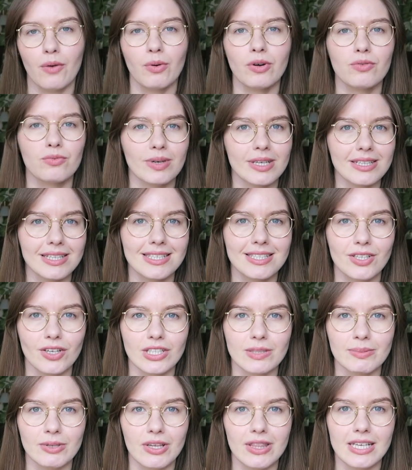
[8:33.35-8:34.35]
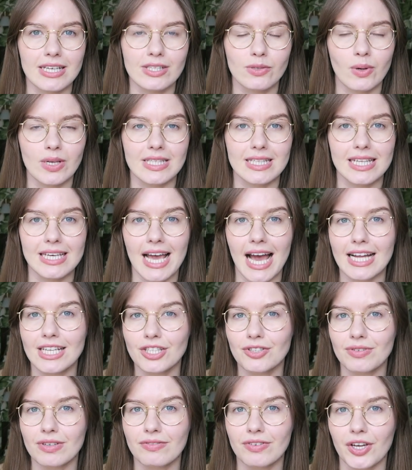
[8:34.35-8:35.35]
And what really sold me on this was
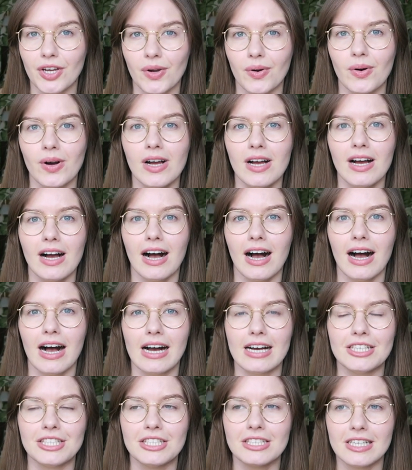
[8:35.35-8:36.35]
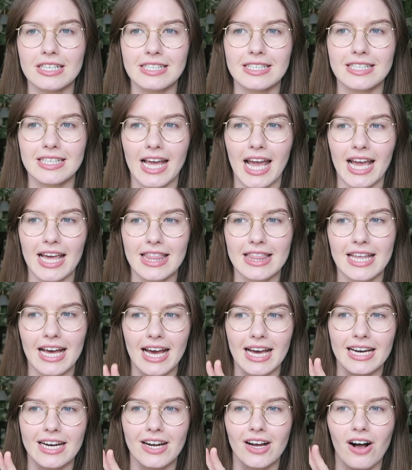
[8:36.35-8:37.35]
Leanne's review. Uh, she did say
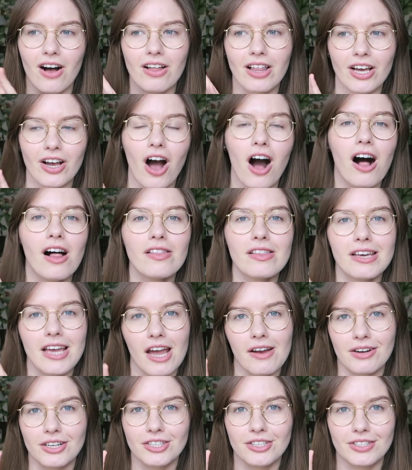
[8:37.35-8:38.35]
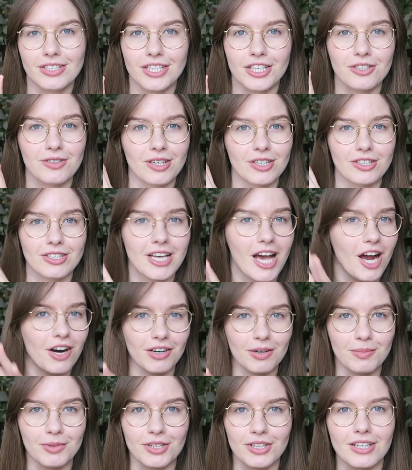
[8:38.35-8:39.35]
that like all the characters here are
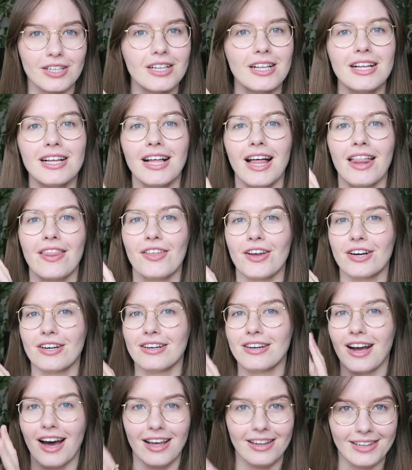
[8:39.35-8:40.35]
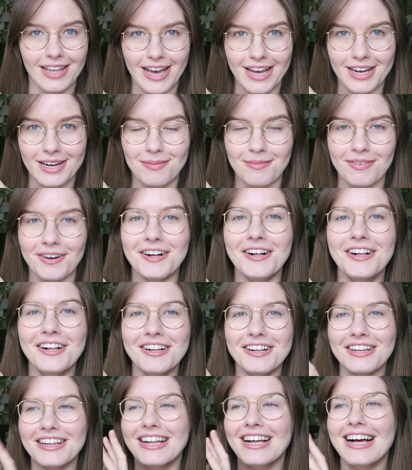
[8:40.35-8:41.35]
terrible. They're not
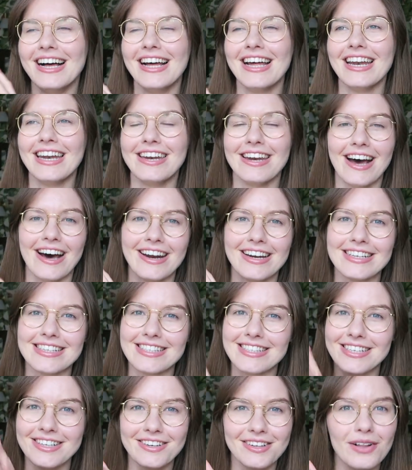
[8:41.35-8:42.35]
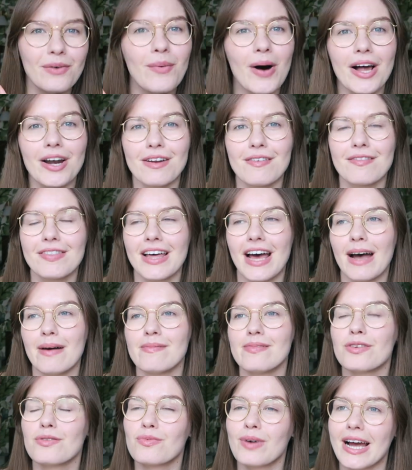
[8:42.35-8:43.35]
likable, not a single one of
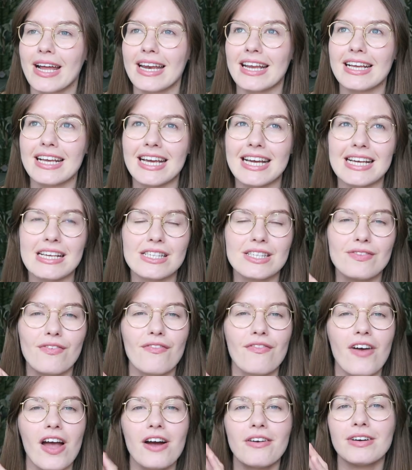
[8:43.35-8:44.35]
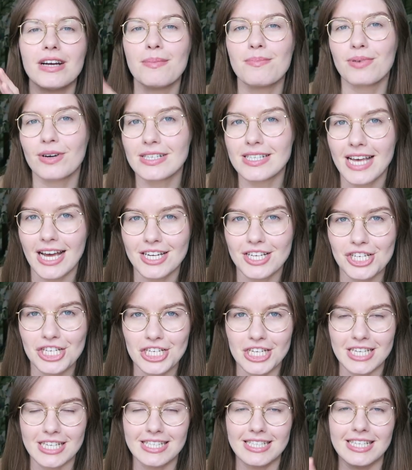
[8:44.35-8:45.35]
them. The writing is very
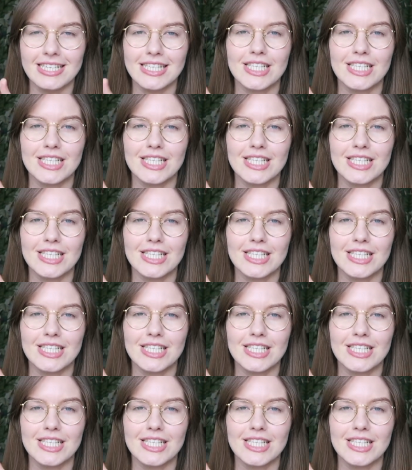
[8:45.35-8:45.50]
pretentious.